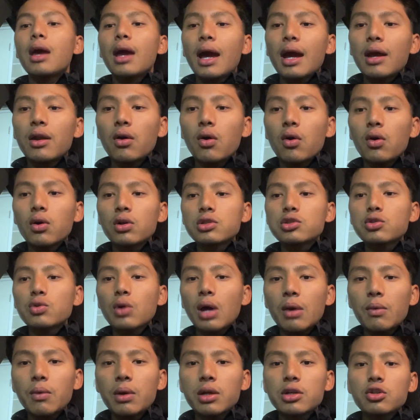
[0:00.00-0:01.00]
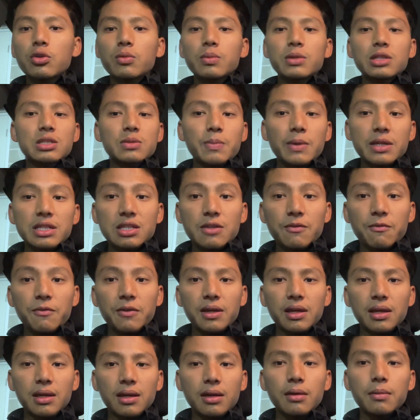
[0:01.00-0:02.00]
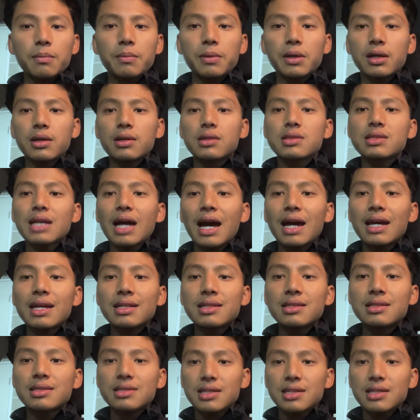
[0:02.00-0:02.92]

And also I want to be specific here because it